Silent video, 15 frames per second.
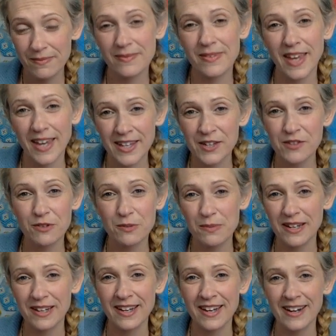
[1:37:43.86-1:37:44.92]
Thank you for
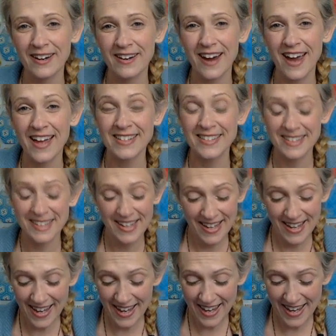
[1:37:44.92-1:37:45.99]
being here and
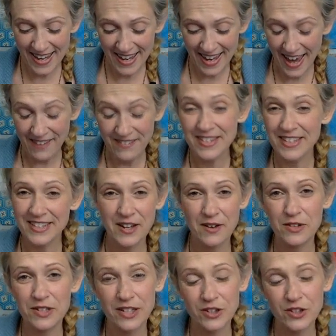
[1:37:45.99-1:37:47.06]
having these
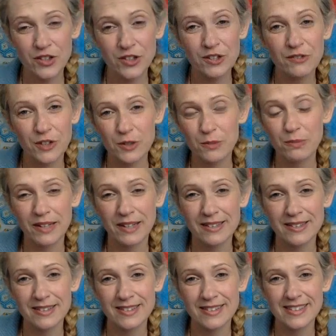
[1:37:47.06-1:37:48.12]
conversations in the first
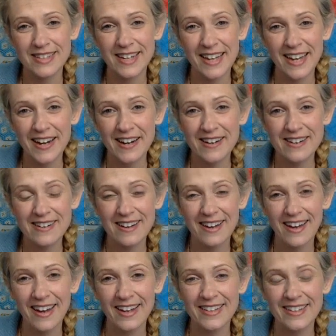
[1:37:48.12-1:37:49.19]
place. Take care,
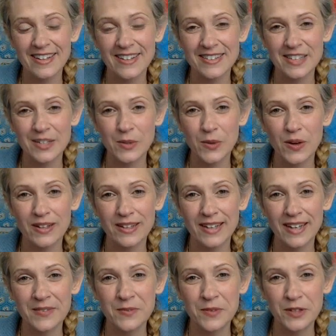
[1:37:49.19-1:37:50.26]
and I'll see you all
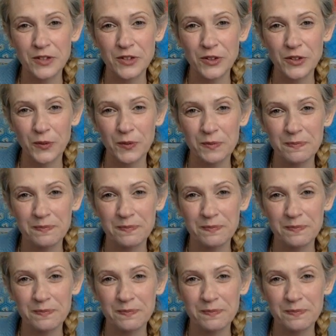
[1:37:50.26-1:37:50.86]
again real soon.